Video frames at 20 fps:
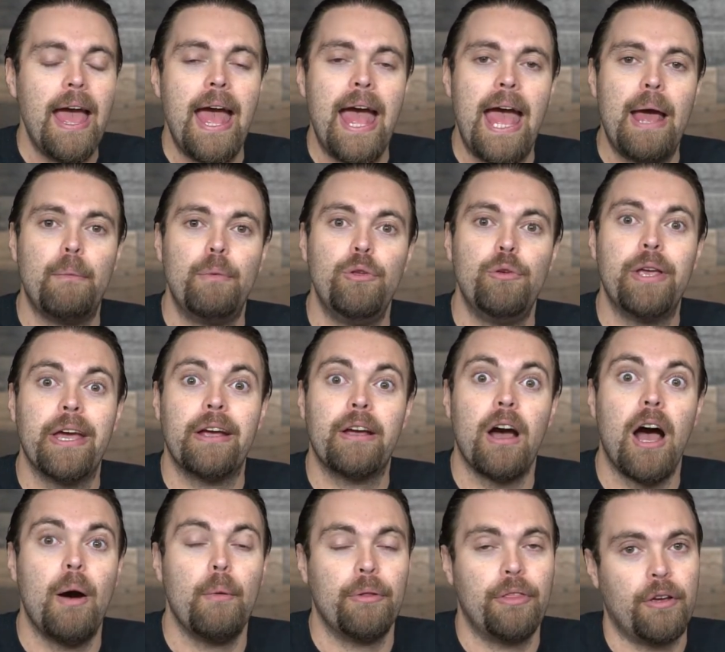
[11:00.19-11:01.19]
and when you get
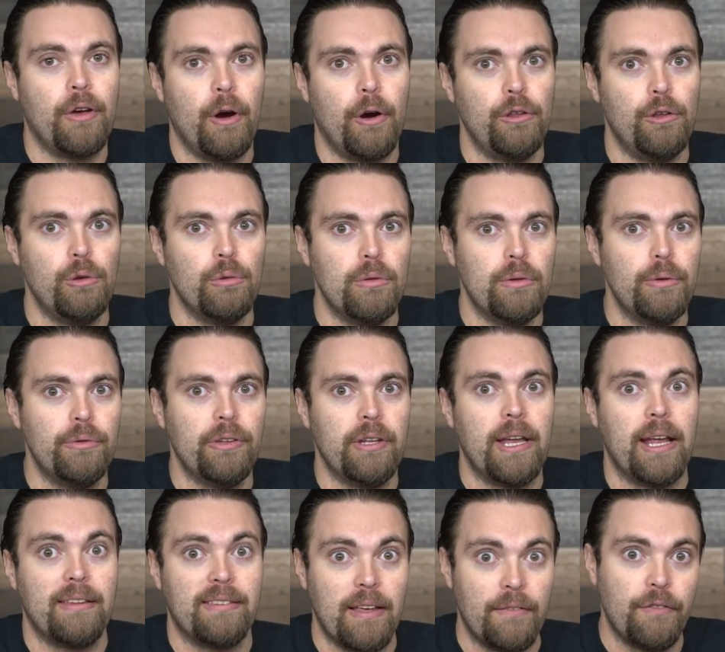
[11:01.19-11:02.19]
caught with a card, you lose it,
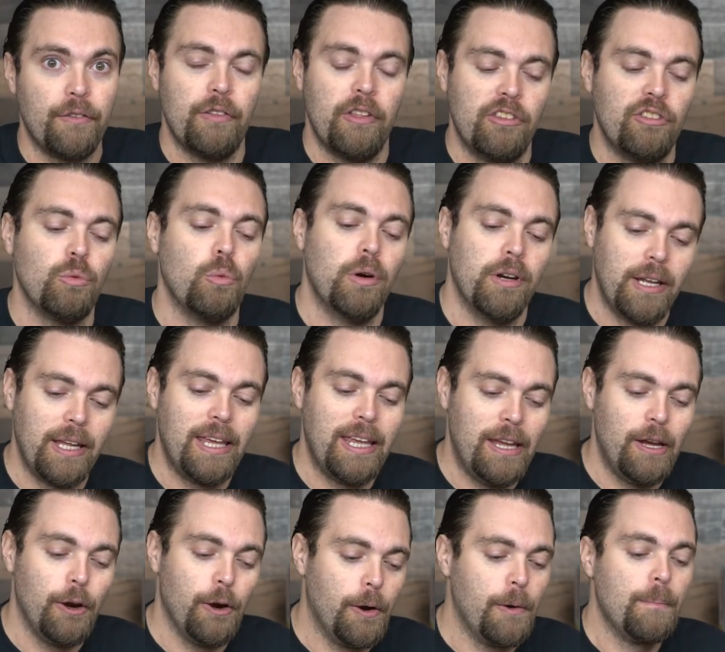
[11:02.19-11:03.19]
except for this one
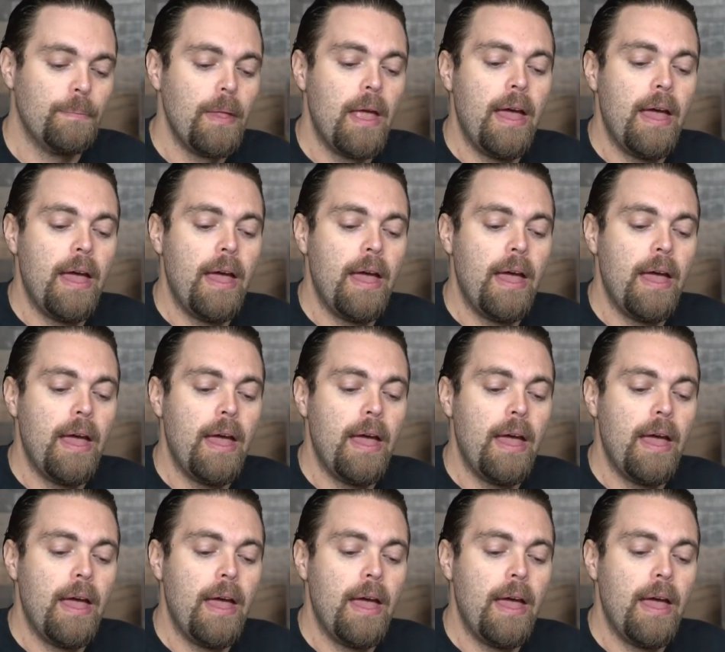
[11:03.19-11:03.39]
here.